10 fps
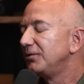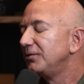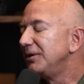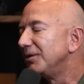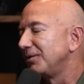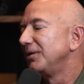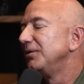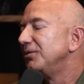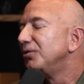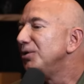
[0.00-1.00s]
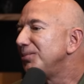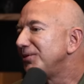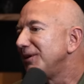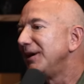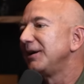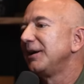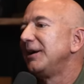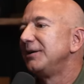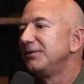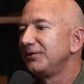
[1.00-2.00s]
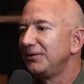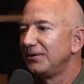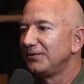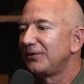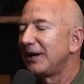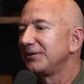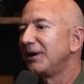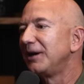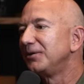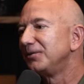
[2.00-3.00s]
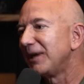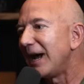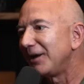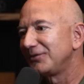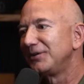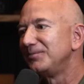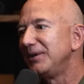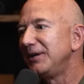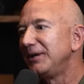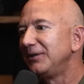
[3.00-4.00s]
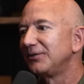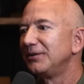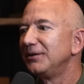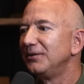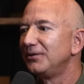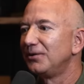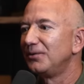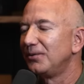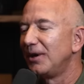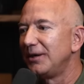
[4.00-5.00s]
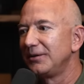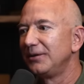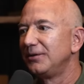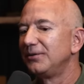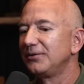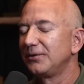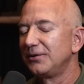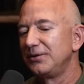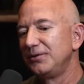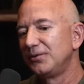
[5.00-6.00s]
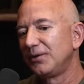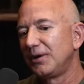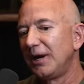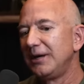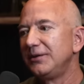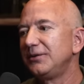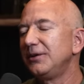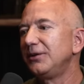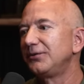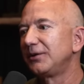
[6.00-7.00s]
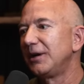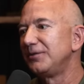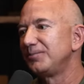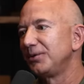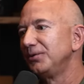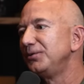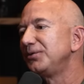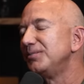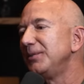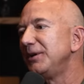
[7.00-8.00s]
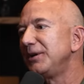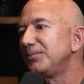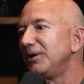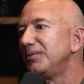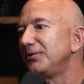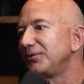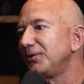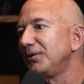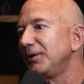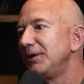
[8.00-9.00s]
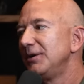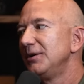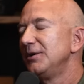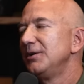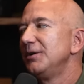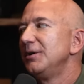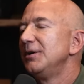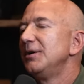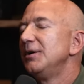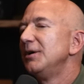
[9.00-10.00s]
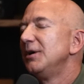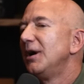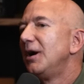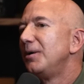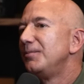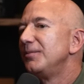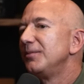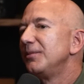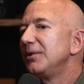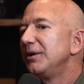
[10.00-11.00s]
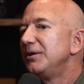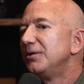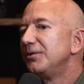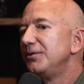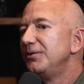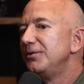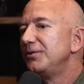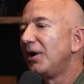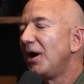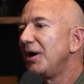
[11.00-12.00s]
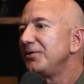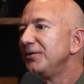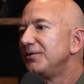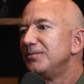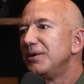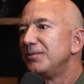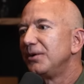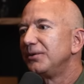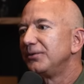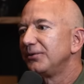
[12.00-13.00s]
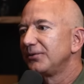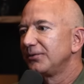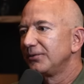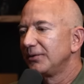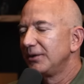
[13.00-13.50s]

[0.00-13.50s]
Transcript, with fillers: you know, groupthink, and you know the fact that I go last in meetings, and that you don't want, you know, to your ideas to kind of pollute the meeting prematurely. You know, the author of the memo has